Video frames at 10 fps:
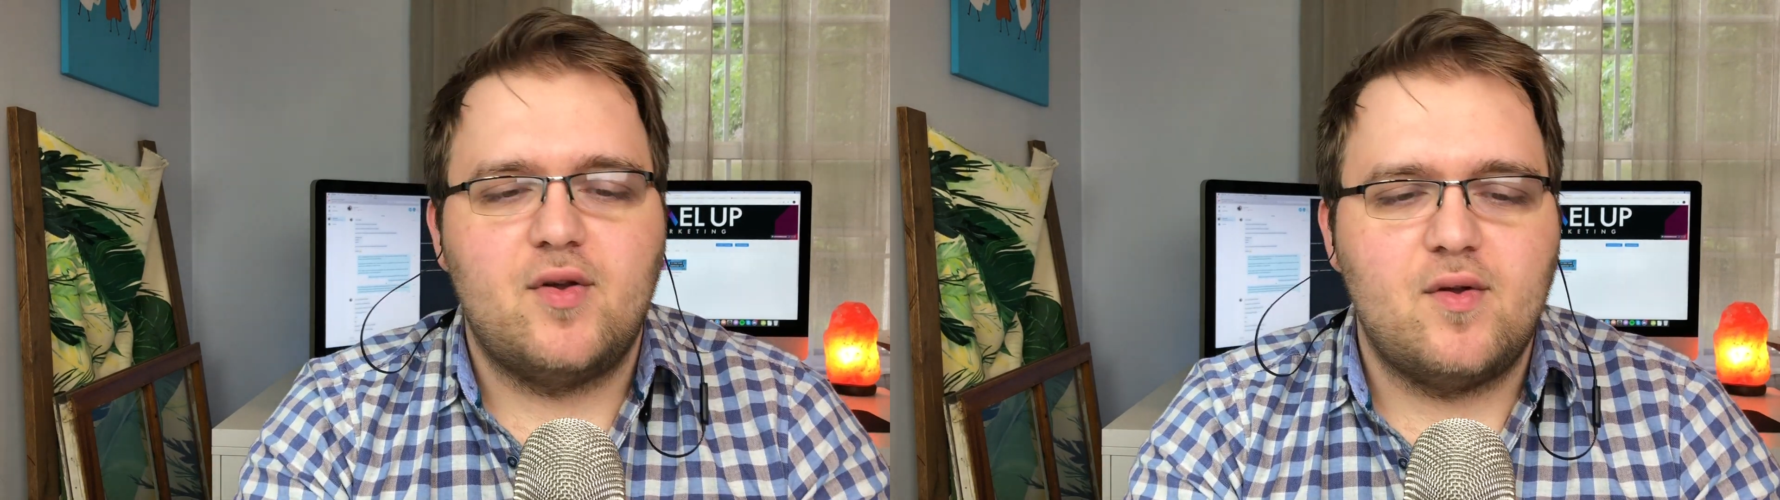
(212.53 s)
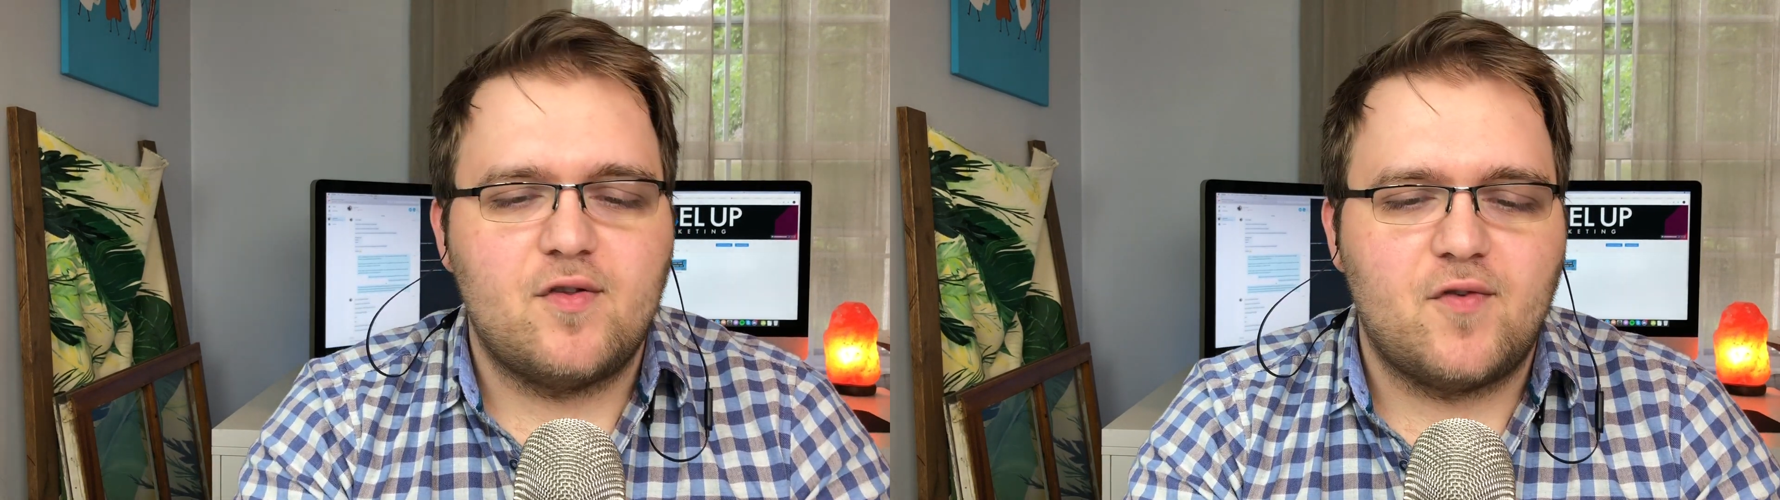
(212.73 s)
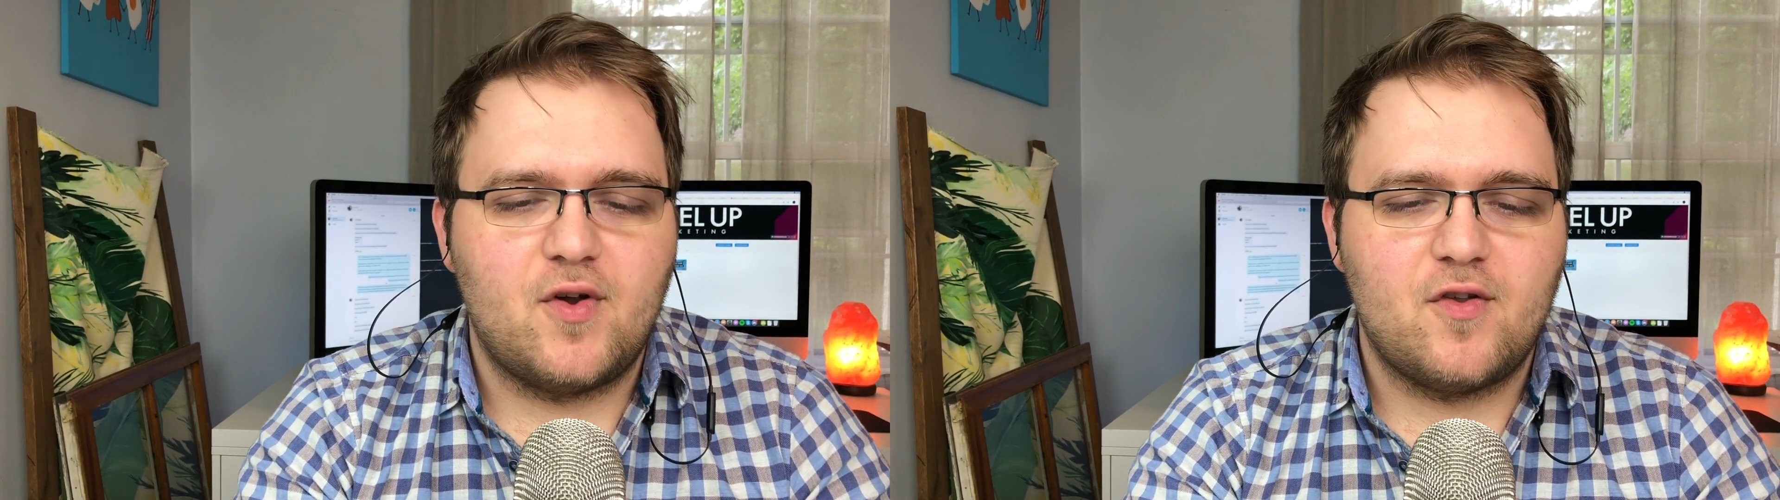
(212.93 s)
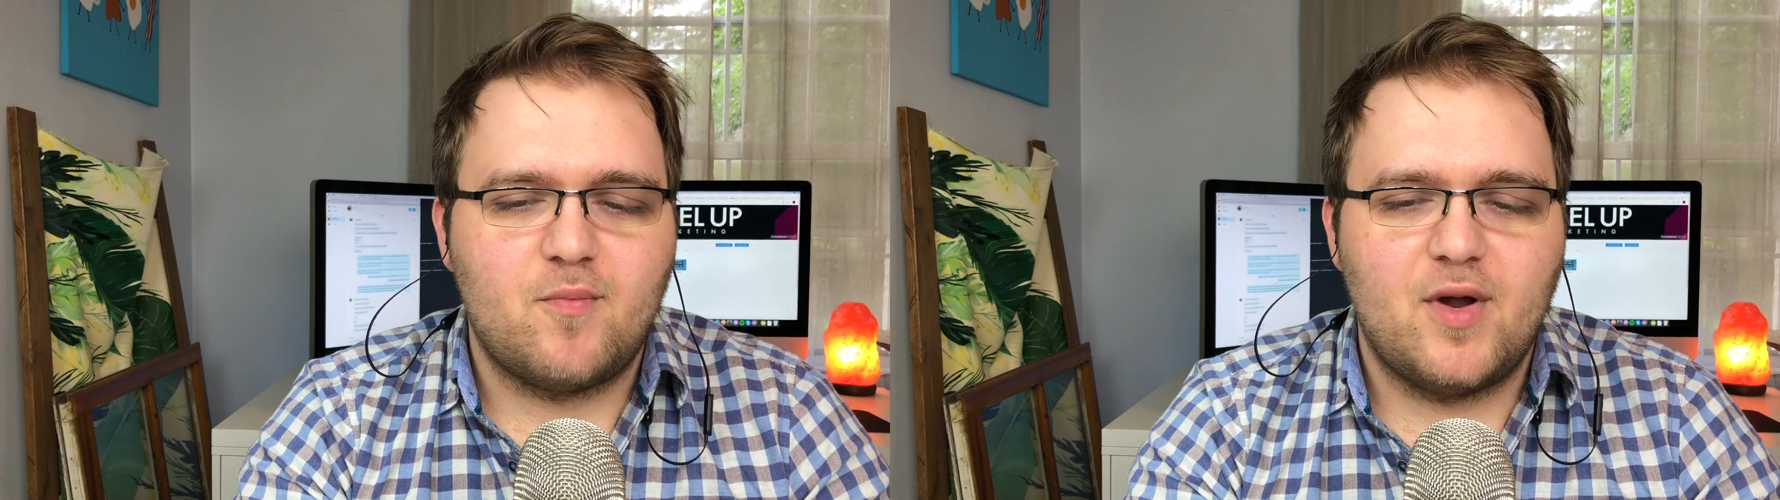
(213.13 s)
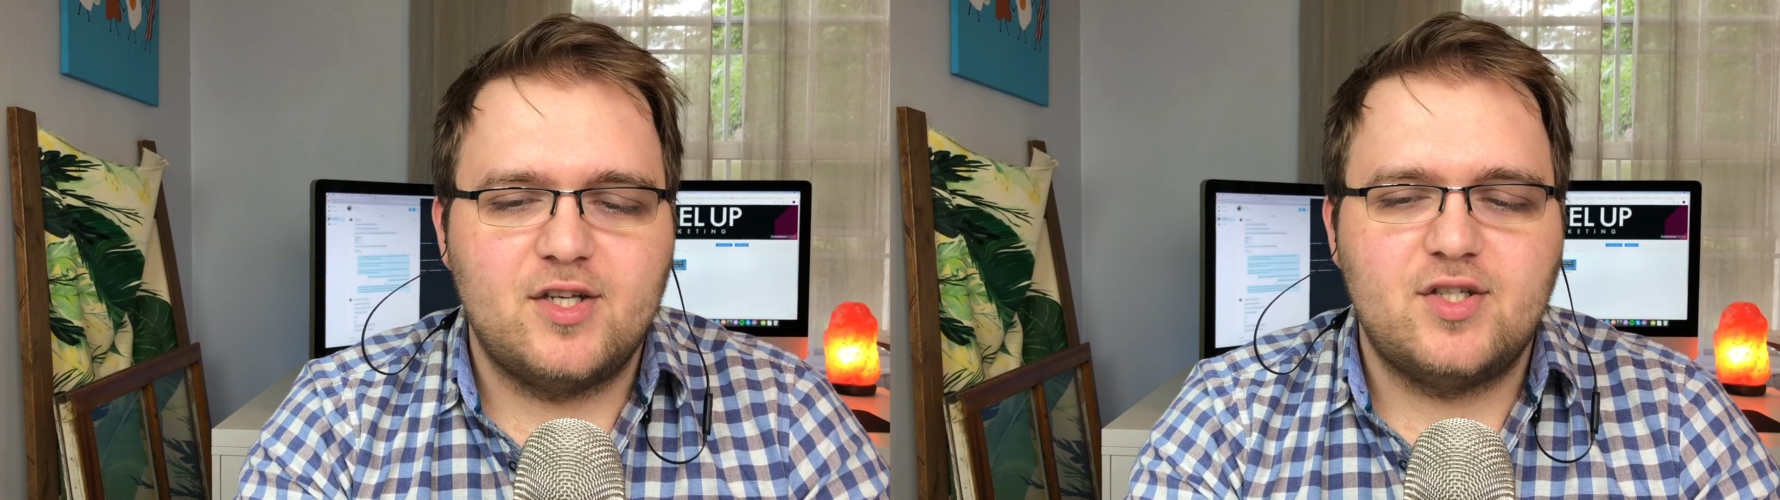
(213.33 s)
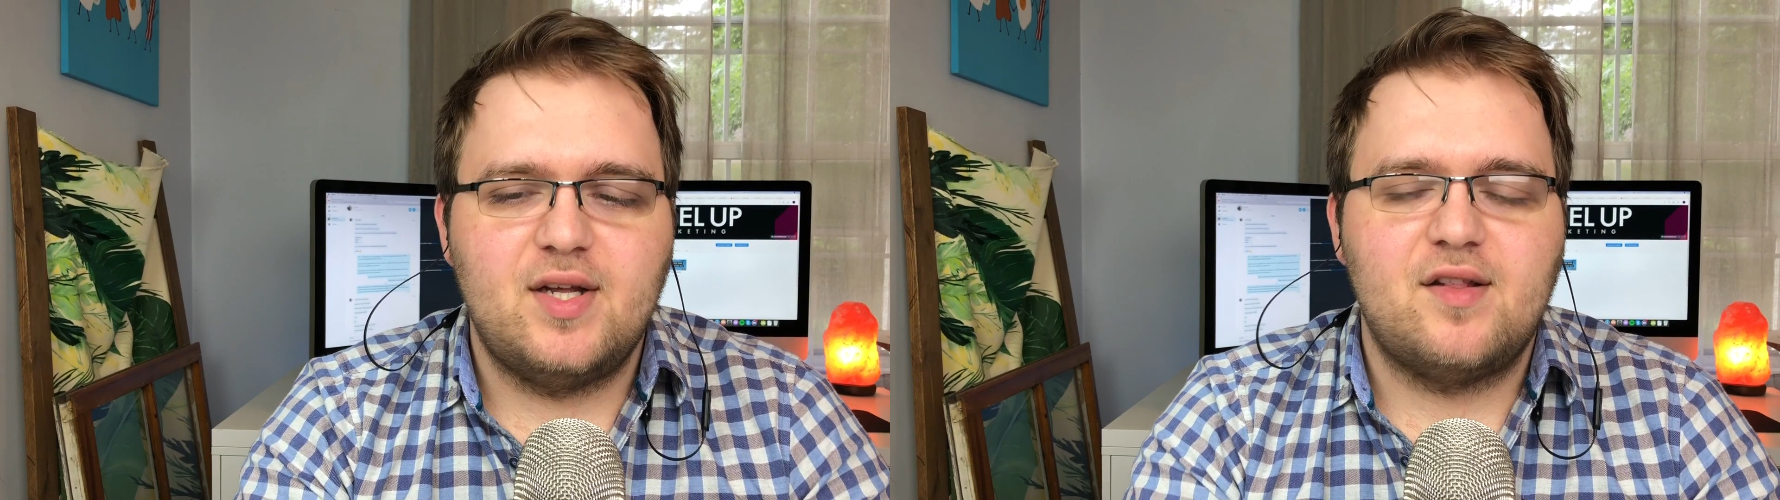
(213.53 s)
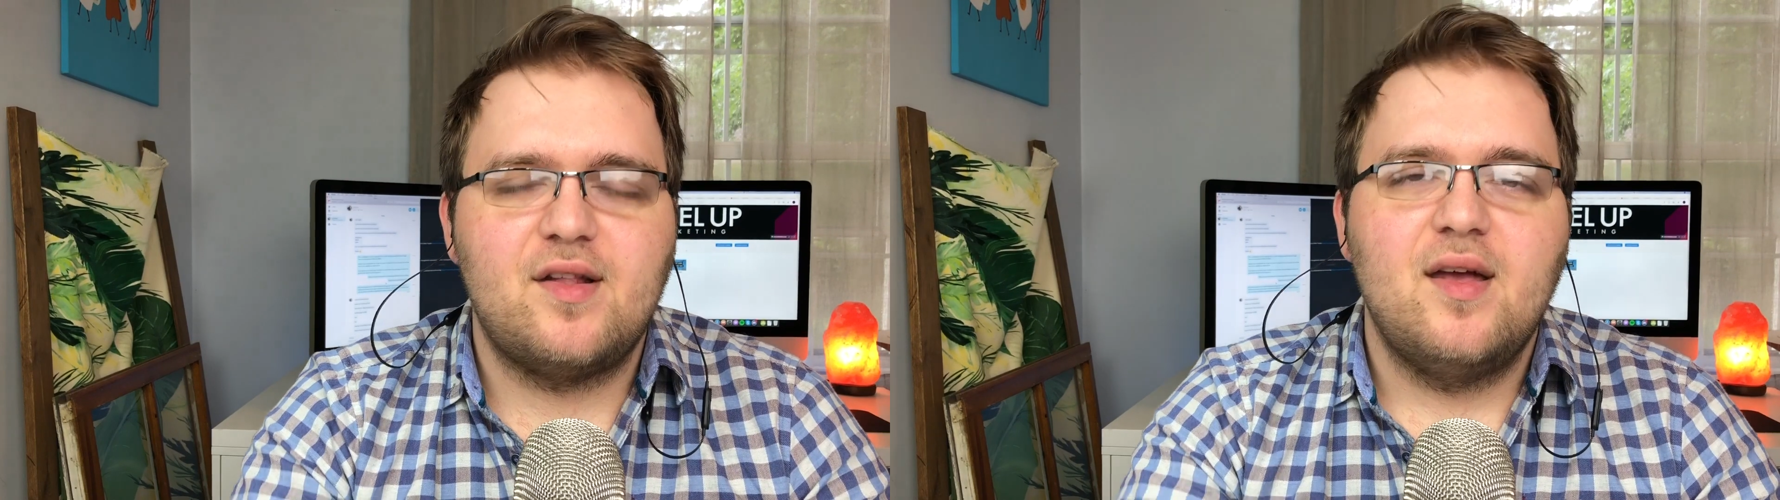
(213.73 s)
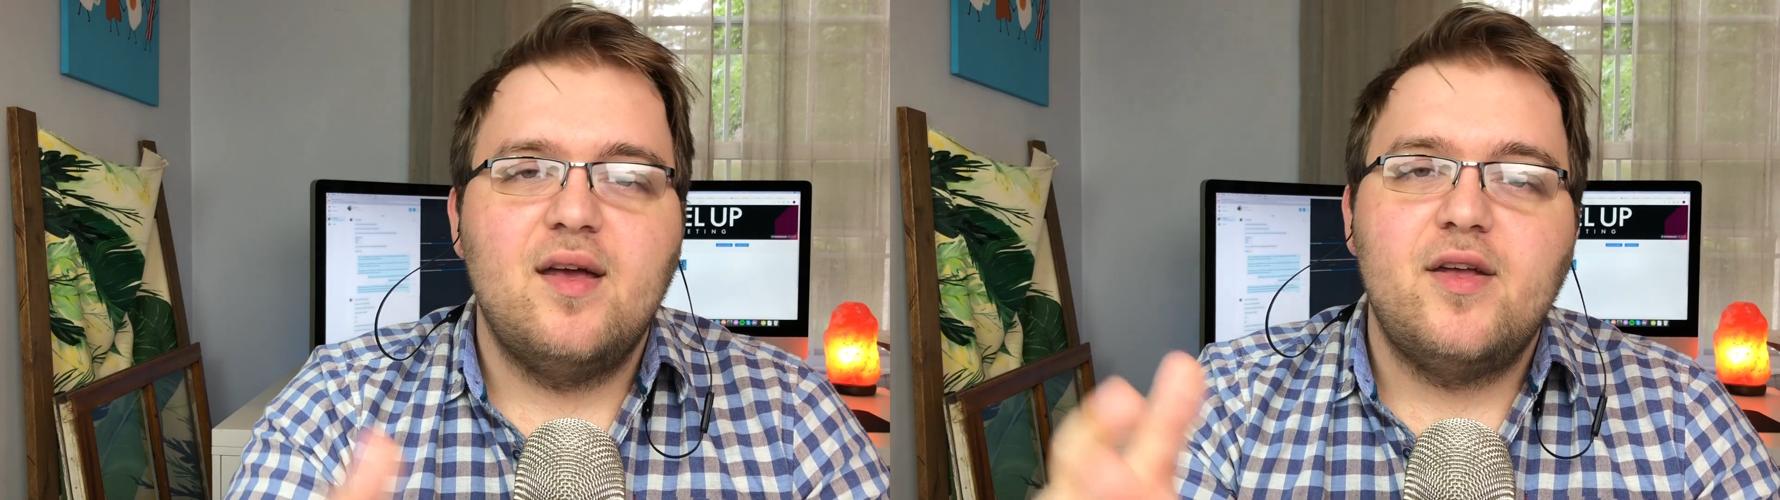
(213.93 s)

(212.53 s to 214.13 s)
use for your spreadsheets,